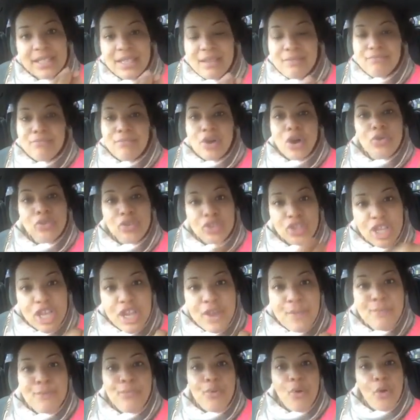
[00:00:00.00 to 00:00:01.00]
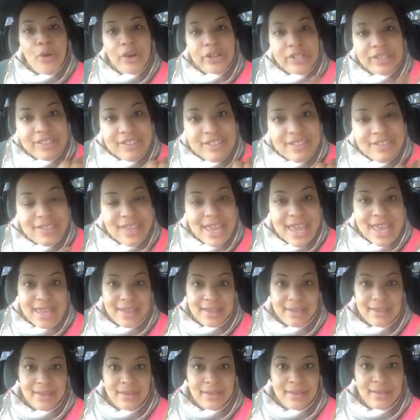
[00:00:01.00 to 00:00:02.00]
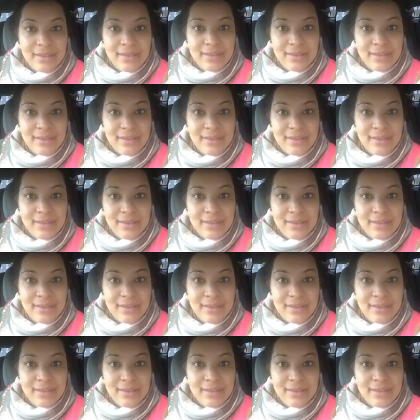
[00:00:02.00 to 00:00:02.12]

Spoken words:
the most important thing.